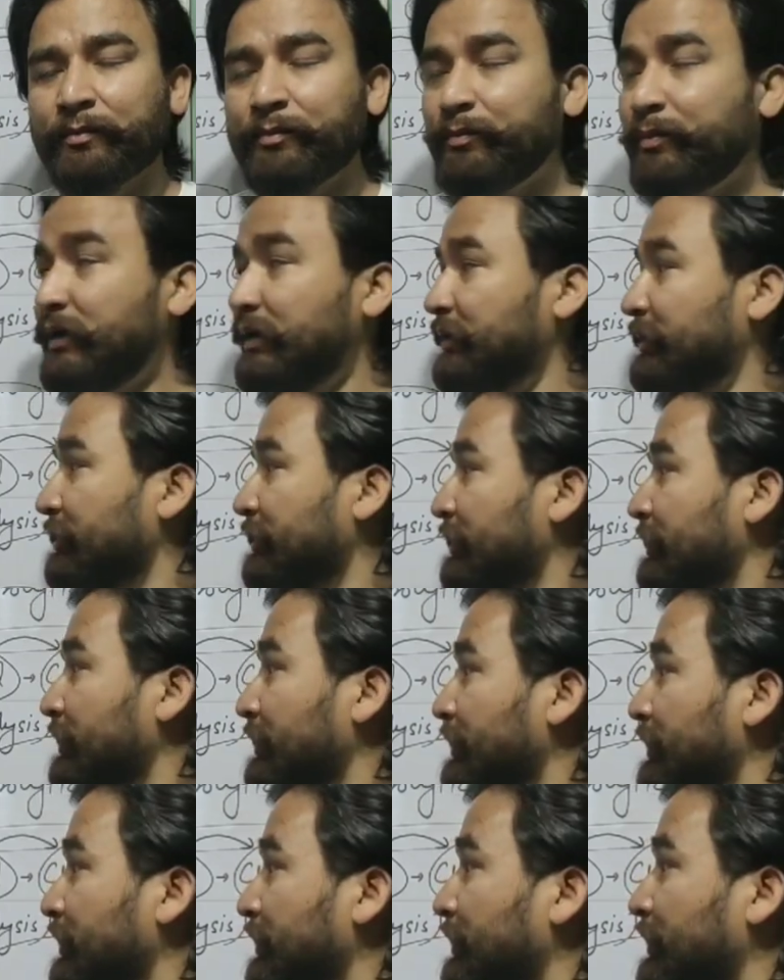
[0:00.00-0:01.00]
But
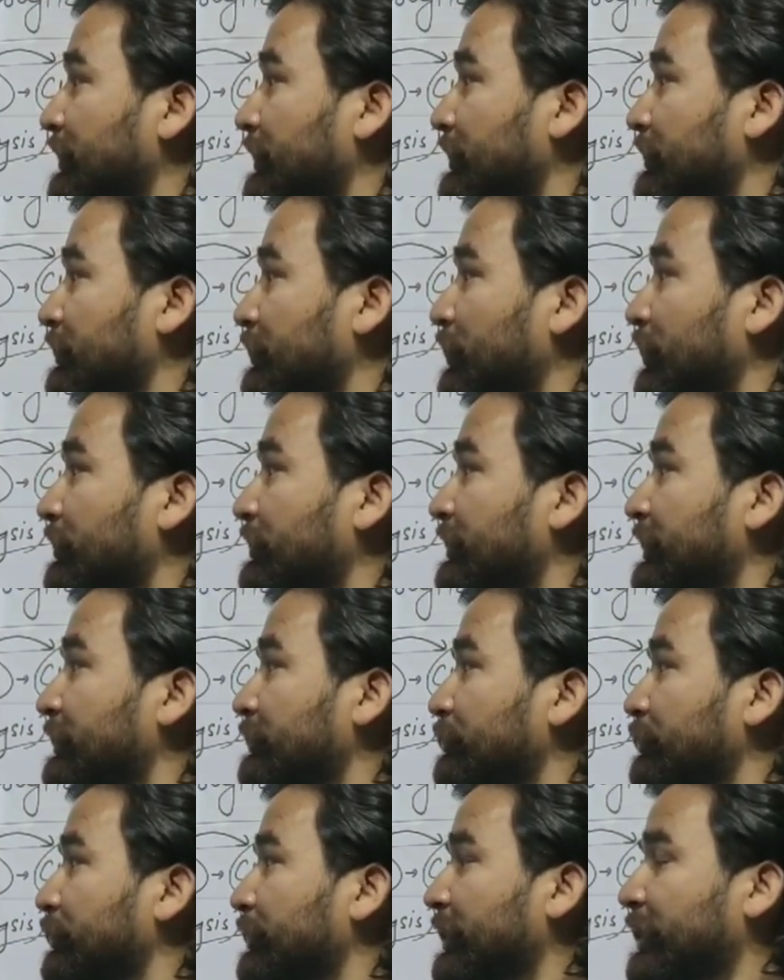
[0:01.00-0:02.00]

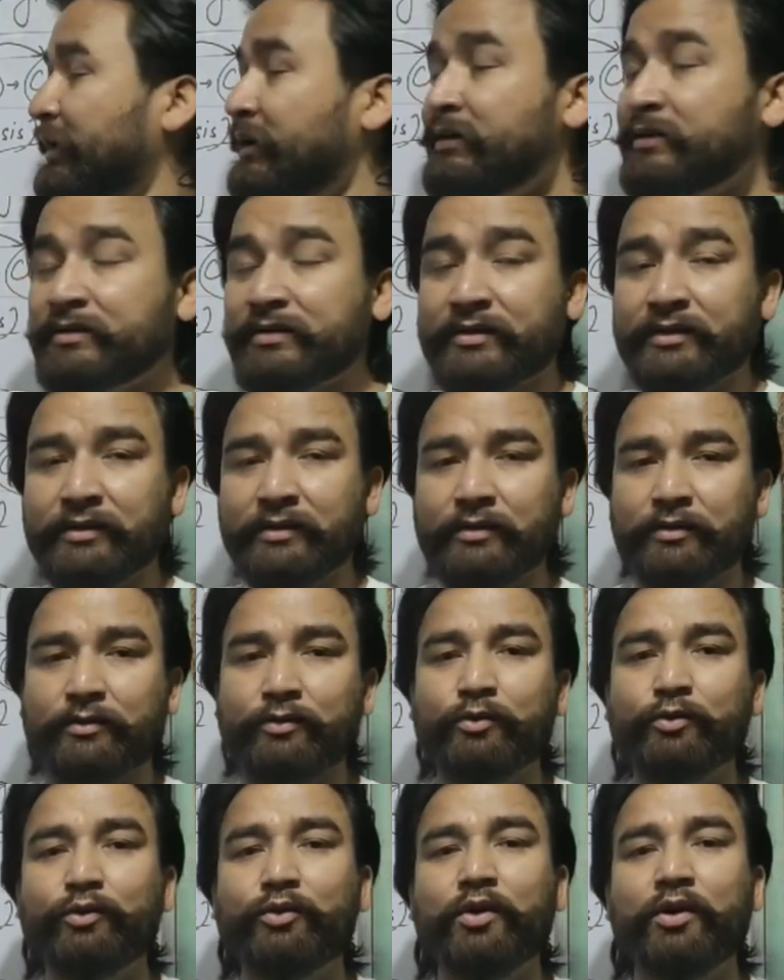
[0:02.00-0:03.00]
non-electrolytes
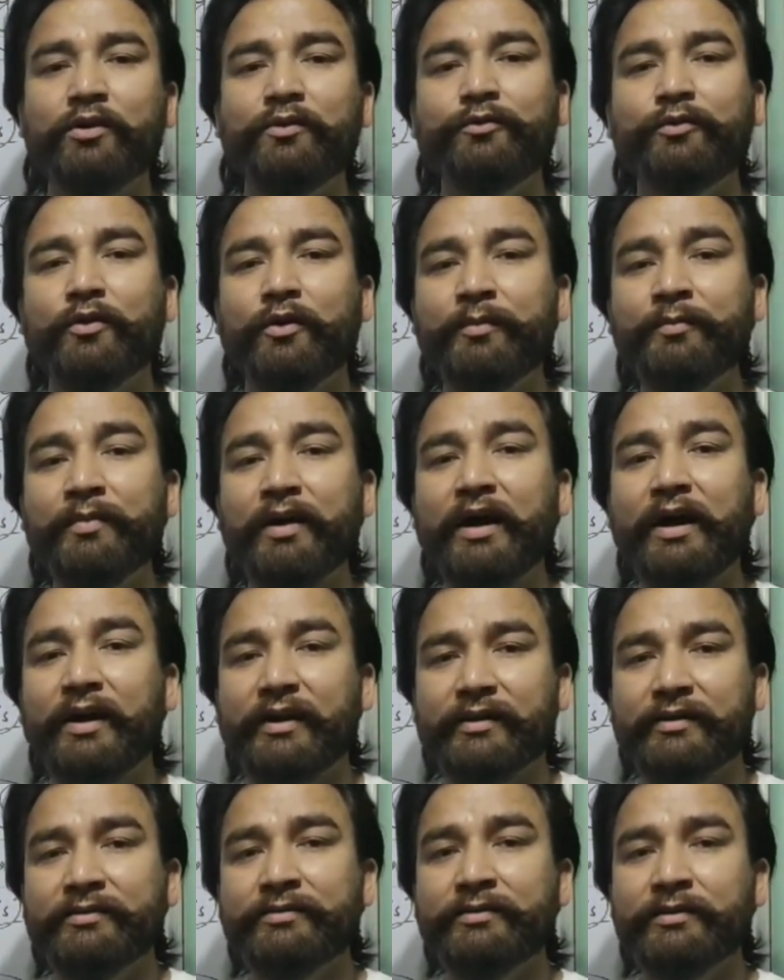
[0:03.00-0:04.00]
do not form
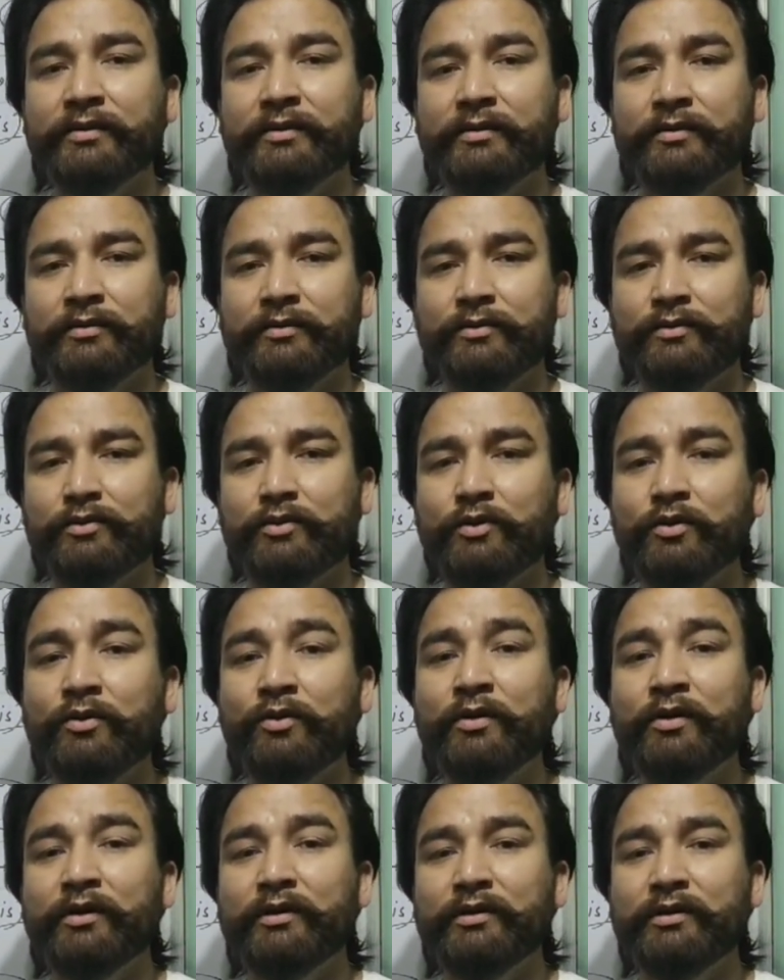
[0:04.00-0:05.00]
ions,
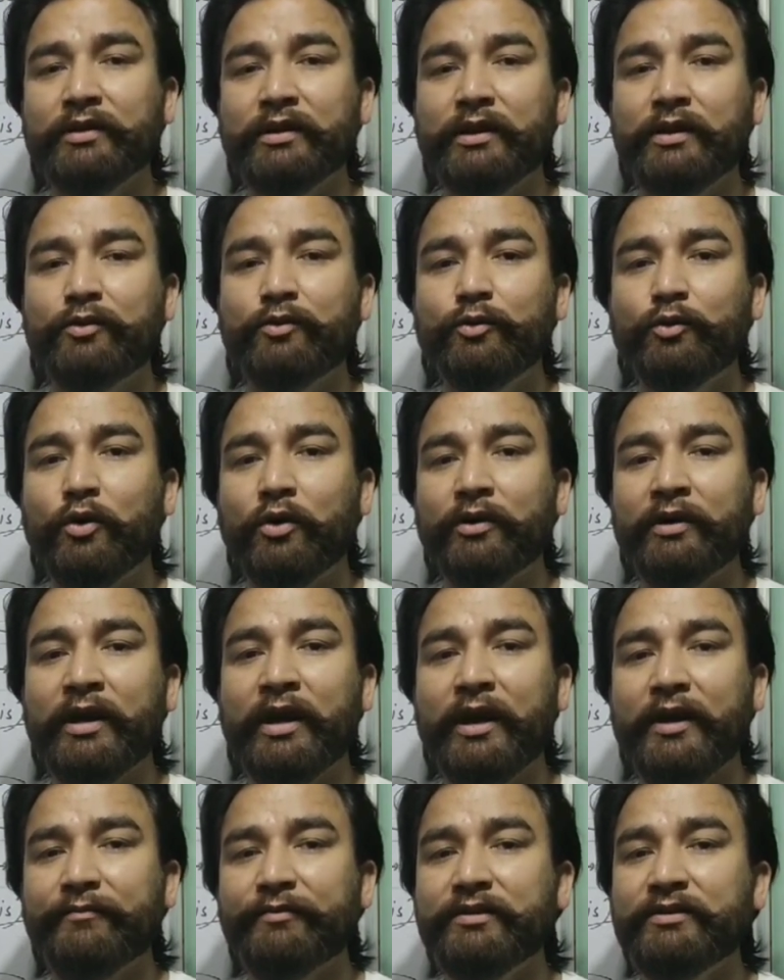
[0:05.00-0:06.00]
so they do not
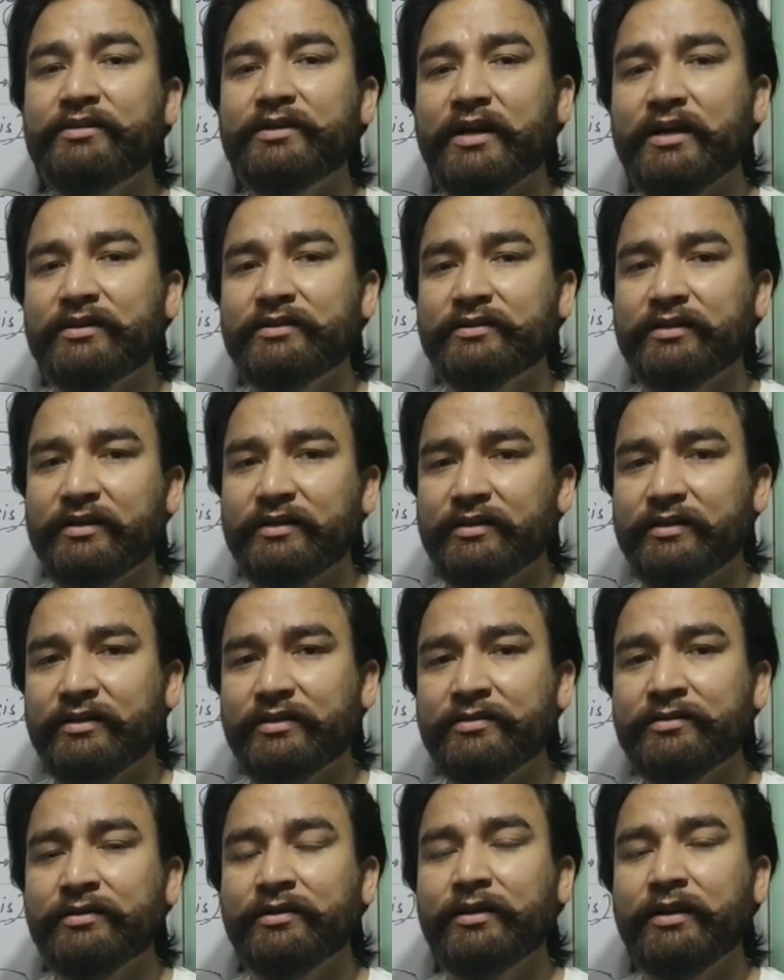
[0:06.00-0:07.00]
have the charge
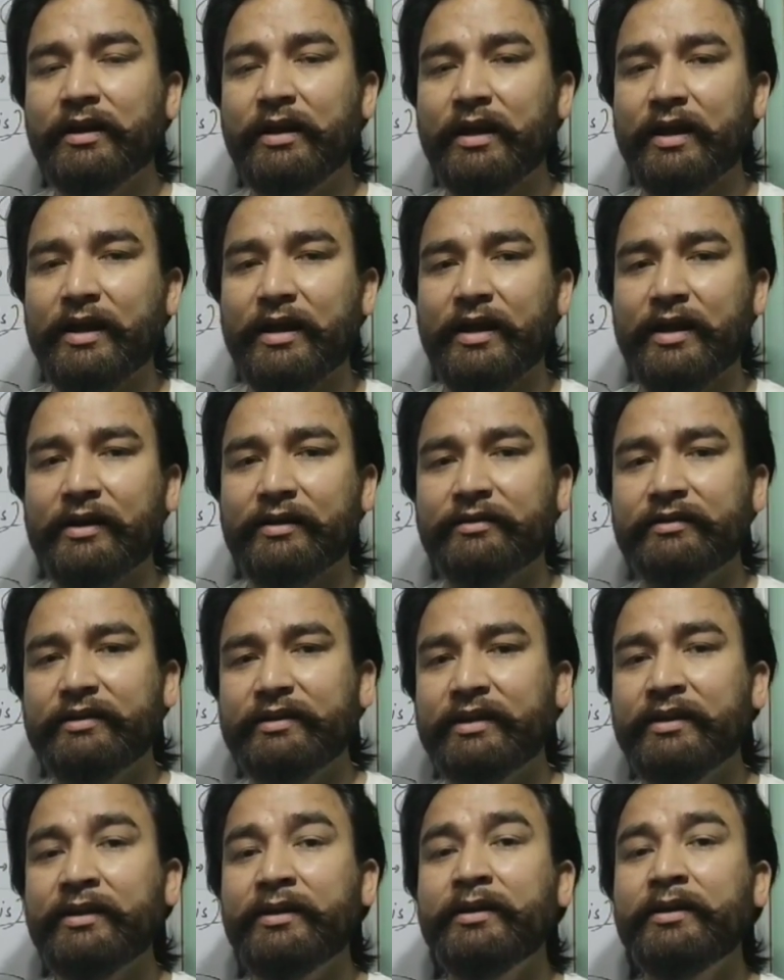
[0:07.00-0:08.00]
carriers and
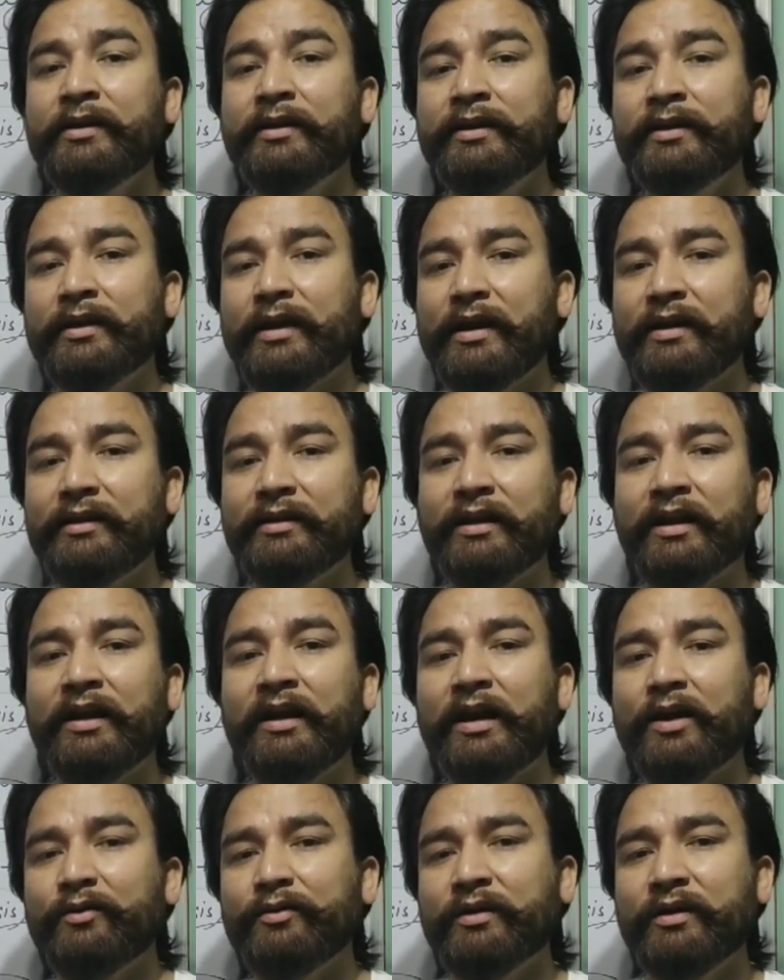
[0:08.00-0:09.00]
they can't
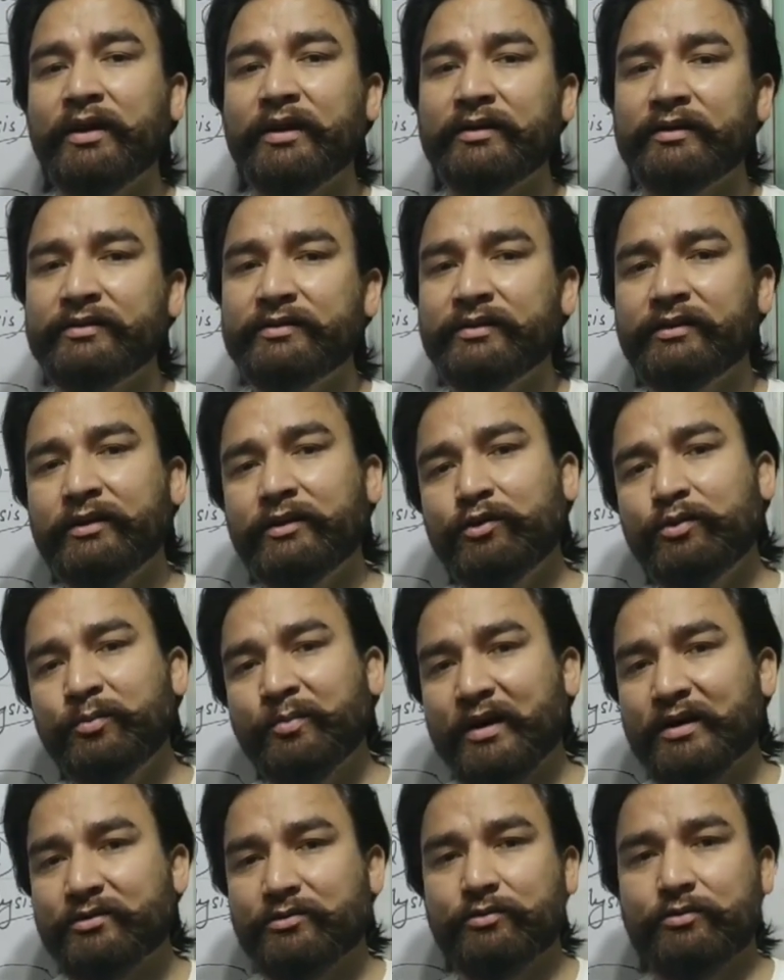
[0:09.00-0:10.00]
allow the electricity to
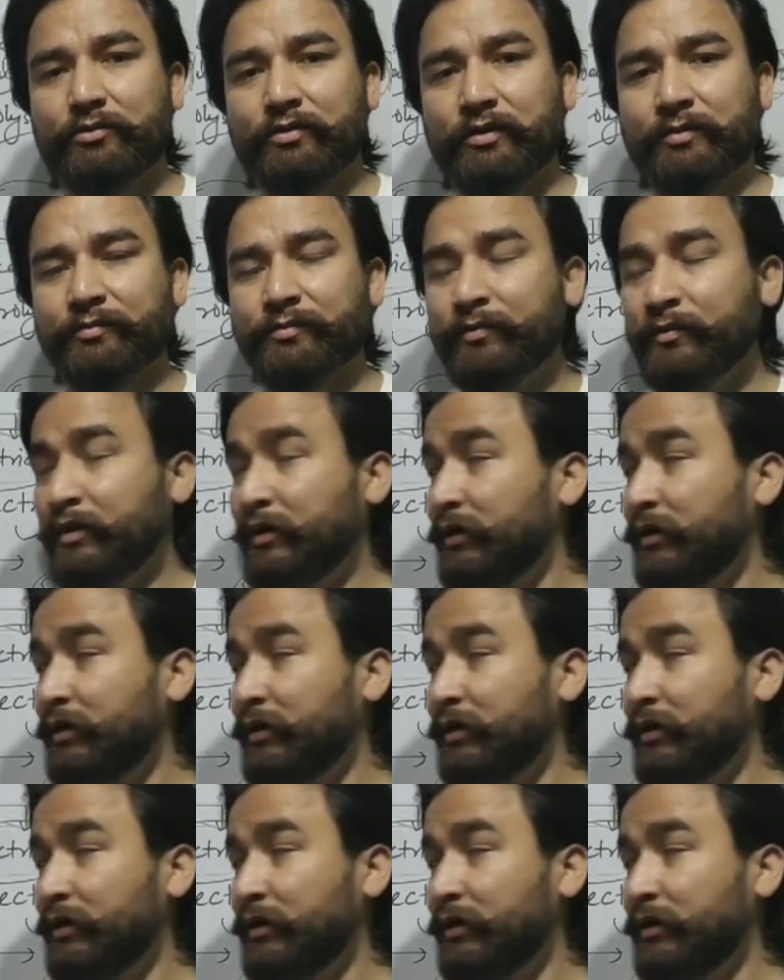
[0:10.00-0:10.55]
pass through them.